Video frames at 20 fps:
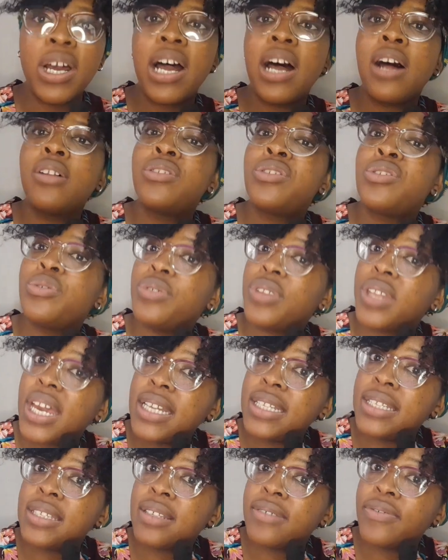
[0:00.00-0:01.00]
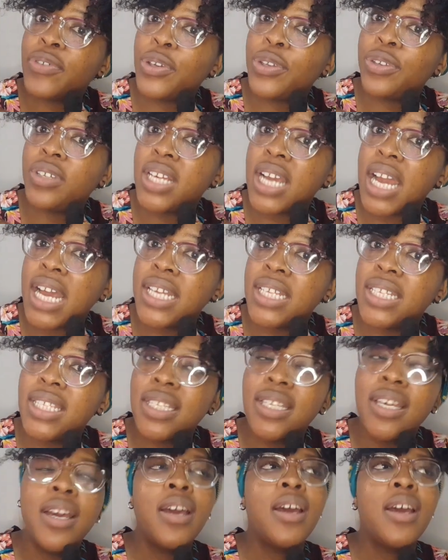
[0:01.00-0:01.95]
I'll do that for you guys.